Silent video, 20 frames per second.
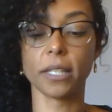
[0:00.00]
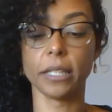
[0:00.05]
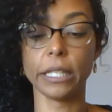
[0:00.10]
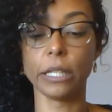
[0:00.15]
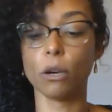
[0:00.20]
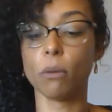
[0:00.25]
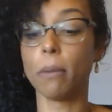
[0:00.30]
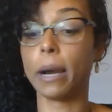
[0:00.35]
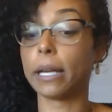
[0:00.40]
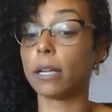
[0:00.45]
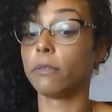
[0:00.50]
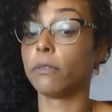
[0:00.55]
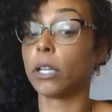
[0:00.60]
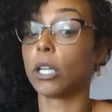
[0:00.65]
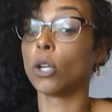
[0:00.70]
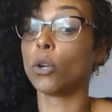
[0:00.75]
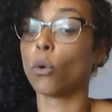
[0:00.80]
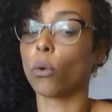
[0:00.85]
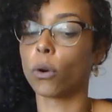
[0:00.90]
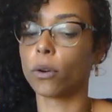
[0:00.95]
Leo might have
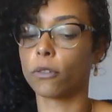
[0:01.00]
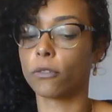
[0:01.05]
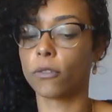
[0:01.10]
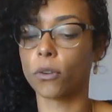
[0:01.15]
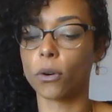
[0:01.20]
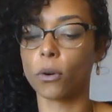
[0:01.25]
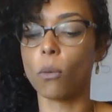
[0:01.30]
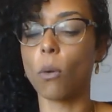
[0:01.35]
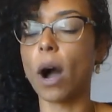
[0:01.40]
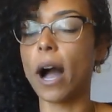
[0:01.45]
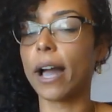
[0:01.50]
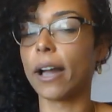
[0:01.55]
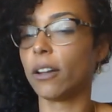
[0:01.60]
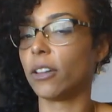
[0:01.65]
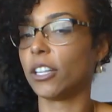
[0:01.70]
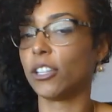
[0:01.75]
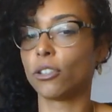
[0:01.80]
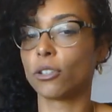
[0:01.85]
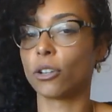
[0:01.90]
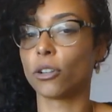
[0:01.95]
ignored for a while
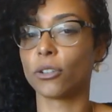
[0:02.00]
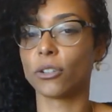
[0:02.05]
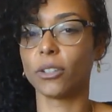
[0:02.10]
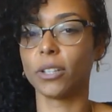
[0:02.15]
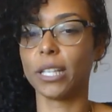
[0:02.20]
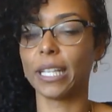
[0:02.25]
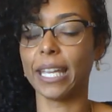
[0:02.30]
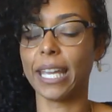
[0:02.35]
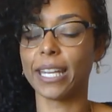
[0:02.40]
internally.